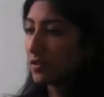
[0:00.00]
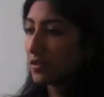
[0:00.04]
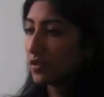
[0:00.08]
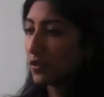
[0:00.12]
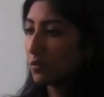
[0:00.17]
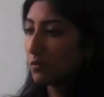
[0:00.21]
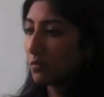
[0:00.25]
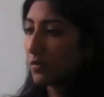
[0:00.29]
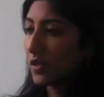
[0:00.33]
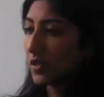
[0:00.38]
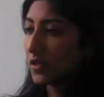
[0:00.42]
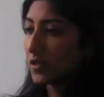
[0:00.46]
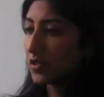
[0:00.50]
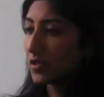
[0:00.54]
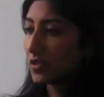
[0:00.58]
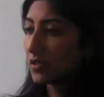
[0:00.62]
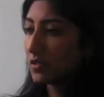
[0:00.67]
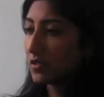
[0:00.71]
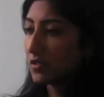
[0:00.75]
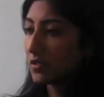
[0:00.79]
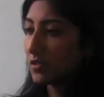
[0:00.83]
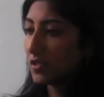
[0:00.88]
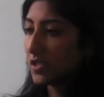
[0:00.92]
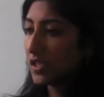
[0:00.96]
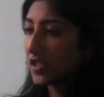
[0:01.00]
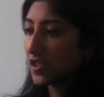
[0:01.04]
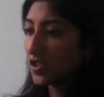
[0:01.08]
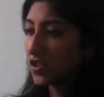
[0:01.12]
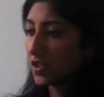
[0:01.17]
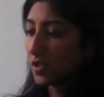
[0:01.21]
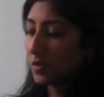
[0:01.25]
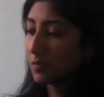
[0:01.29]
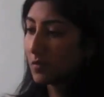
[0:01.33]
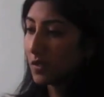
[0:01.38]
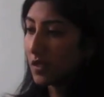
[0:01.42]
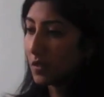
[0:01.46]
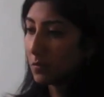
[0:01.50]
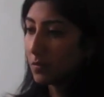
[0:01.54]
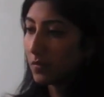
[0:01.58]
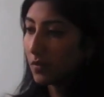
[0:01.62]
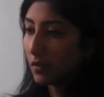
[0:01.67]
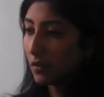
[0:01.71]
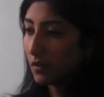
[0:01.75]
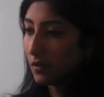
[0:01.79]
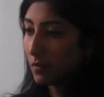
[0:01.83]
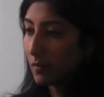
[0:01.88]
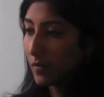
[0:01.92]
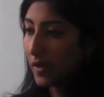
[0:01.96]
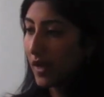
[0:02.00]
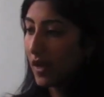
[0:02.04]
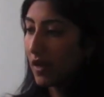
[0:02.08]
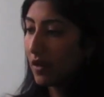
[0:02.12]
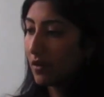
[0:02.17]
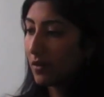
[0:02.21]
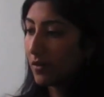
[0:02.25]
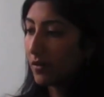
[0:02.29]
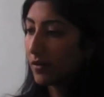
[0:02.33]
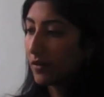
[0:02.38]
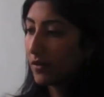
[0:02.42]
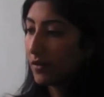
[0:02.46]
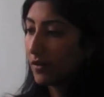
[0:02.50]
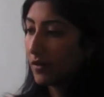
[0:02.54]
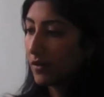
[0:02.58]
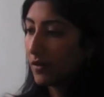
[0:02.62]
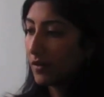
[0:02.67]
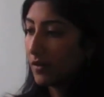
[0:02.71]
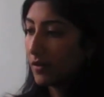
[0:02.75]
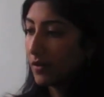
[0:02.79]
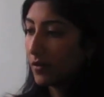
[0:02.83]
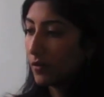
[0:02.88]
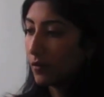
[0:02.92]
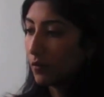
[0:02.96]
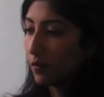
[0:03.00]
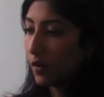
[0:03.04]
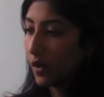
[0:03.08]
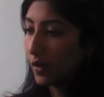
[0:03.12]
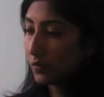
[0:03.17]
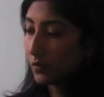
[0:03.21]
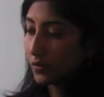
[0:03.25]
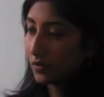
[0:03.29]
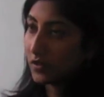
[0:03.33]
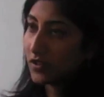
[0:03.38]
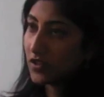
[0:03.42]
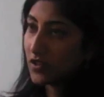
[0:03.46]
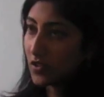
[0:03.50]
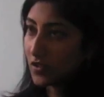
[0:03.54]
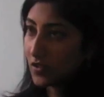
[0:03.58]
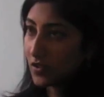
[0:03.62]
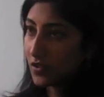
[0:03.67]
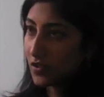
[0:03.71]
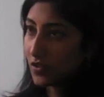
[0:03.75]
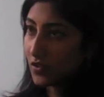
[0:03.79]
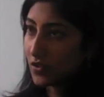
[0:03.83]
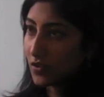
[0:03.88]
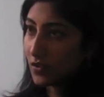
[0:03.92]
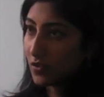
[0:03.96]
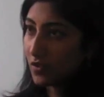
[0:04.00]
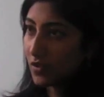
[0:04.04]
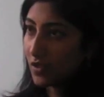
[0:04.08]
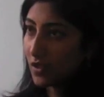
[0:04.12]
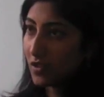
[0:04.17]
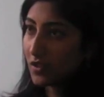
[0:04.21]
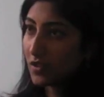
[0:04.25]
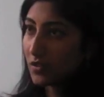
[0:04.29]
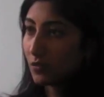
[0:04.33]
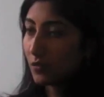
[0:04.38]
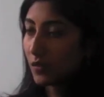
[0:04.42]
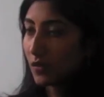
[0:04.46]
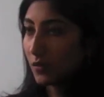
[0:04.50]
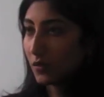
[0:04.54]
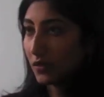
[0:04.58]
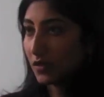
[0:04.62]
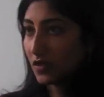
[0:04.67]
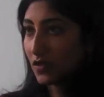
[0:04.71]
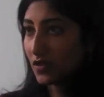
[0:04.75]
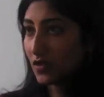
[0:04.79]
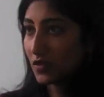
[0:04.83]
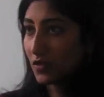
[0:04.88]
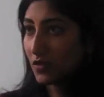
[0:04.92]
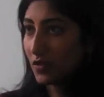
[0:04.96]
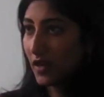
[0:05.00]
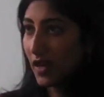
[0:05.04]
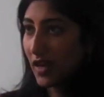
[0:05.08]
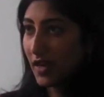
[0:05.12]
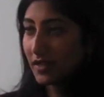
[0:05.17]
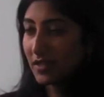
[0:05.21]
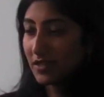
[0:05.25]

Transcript: so much teaching people about what religions do this and what religions do that.